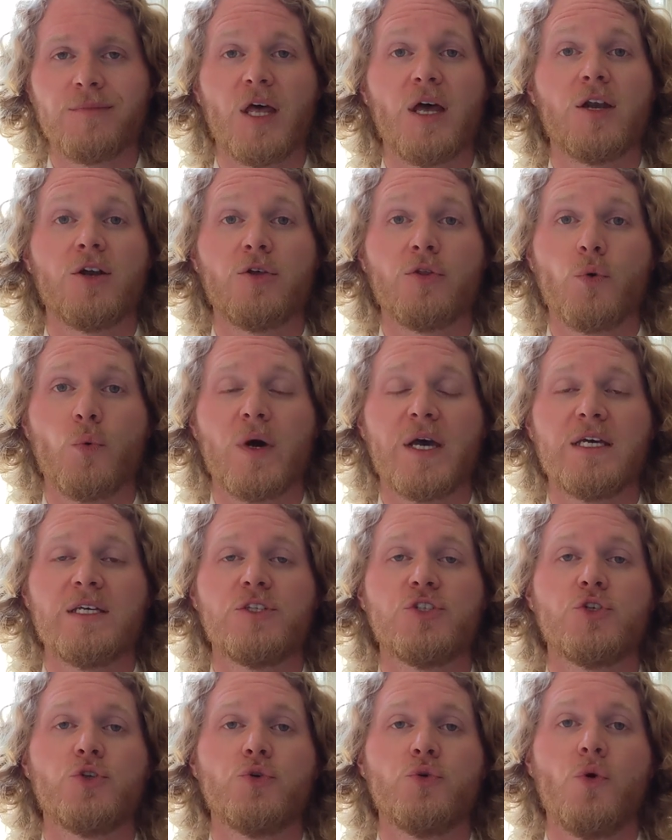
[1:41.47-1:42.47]
Another way
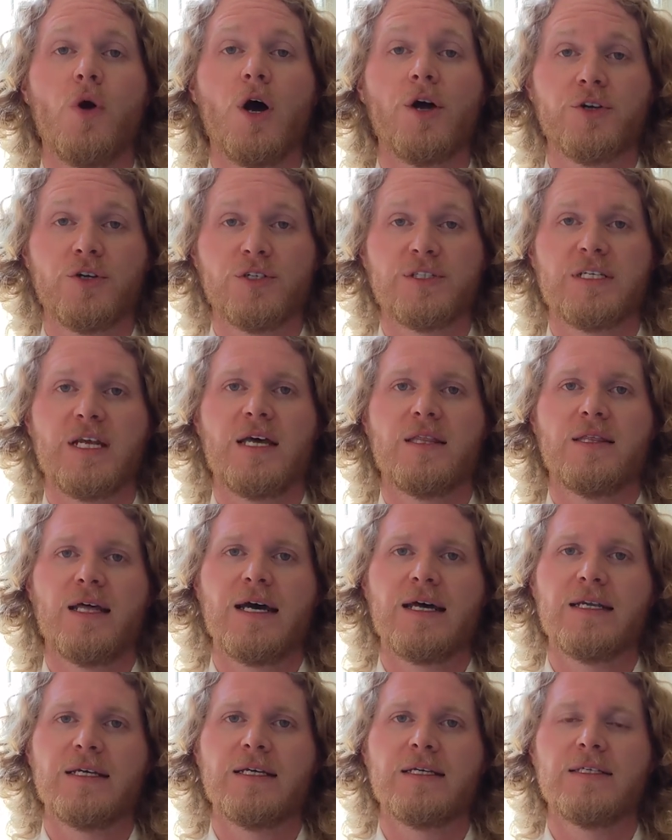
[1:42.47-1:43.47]
to understand
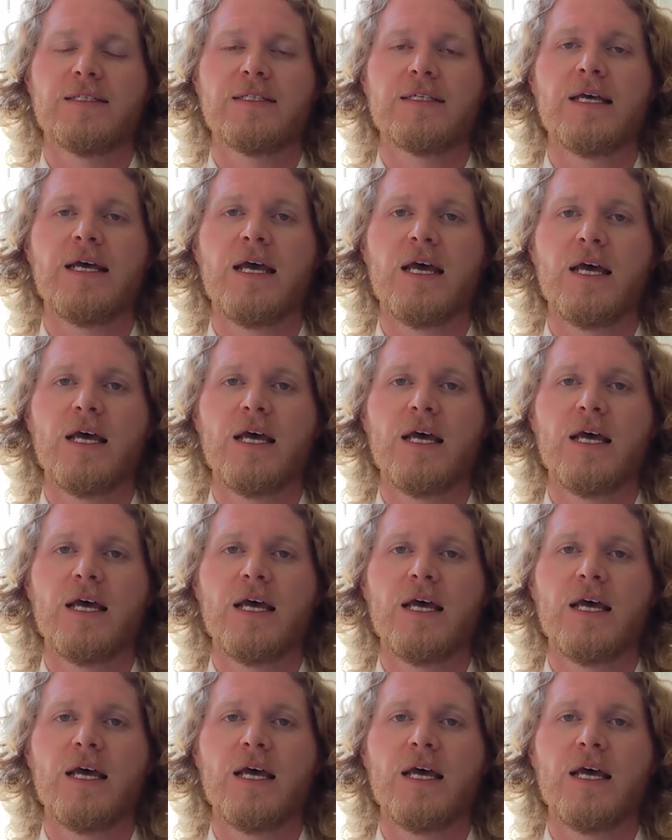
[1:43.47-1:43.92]
that is